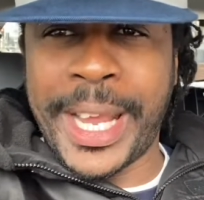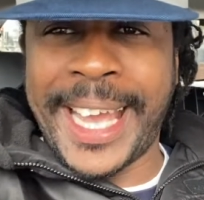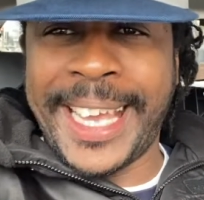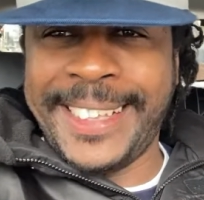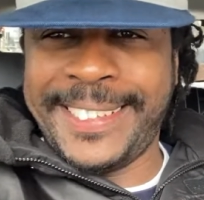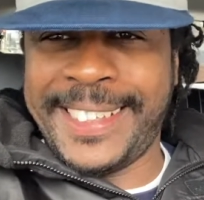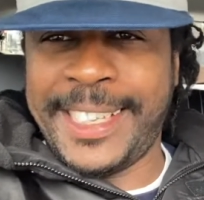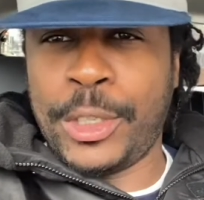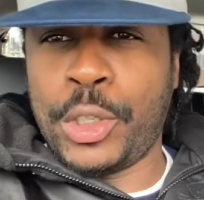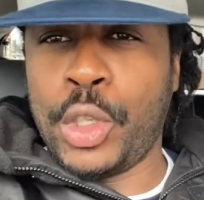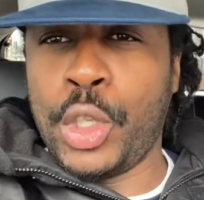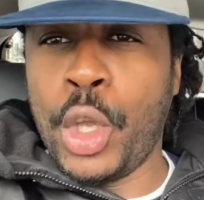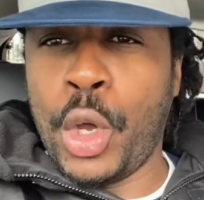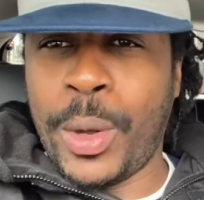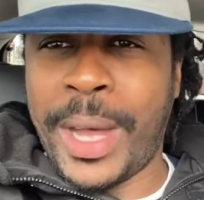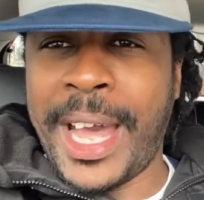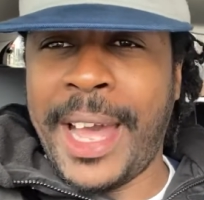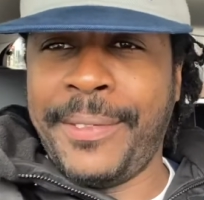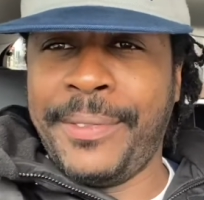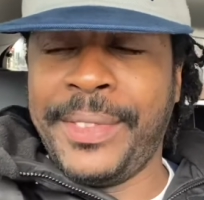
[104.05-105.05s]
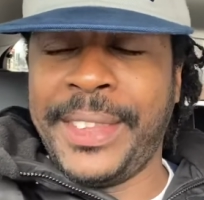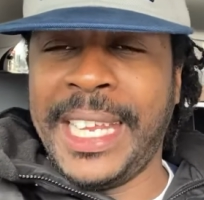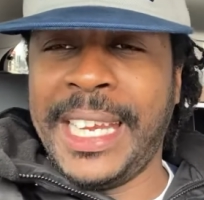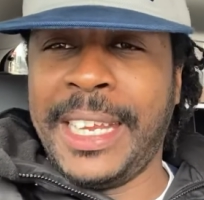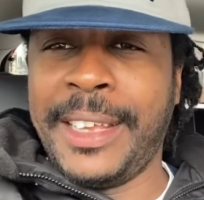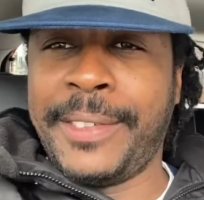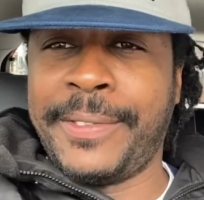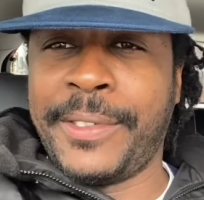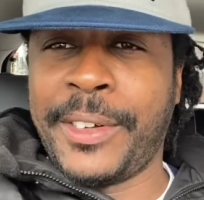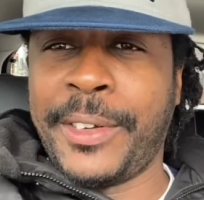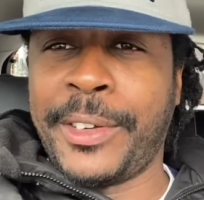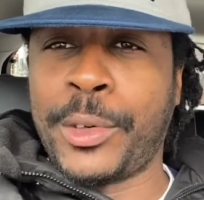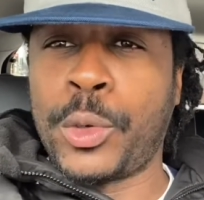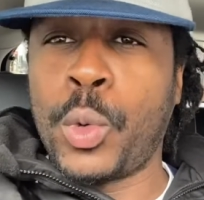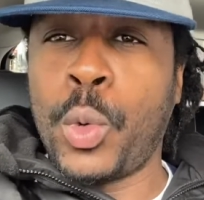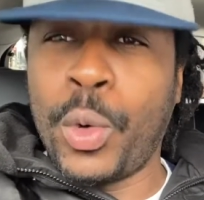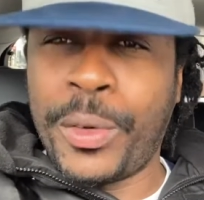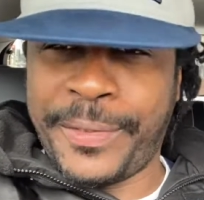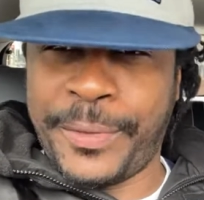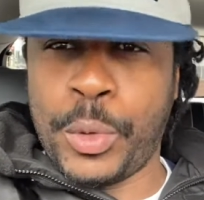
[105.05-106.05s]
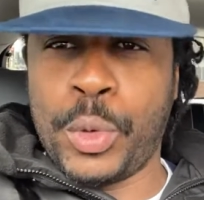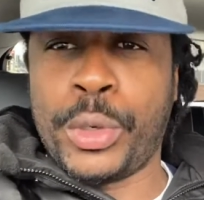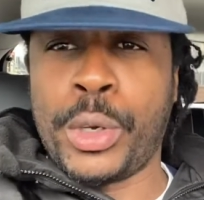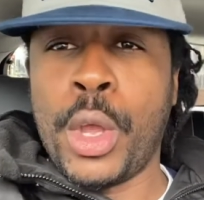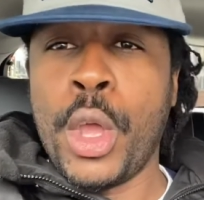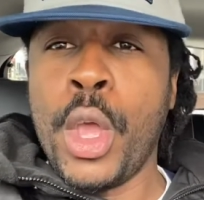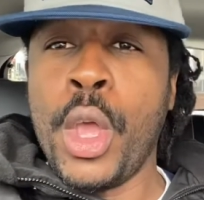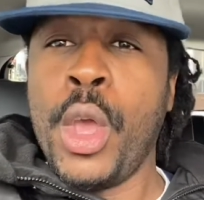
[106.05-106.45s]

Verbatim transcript: I said, no, I haven't delivered cooked food.